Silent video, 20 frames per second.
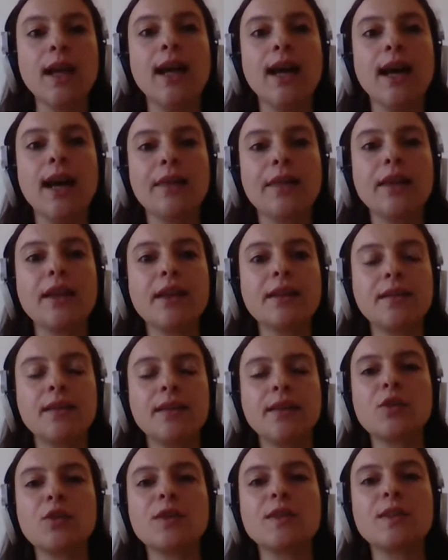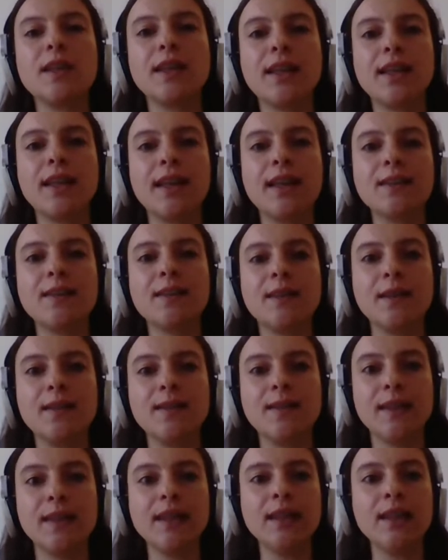and focus a little bit on Jerusalem,
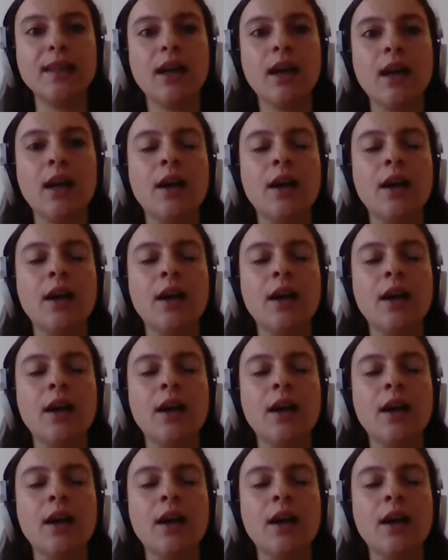because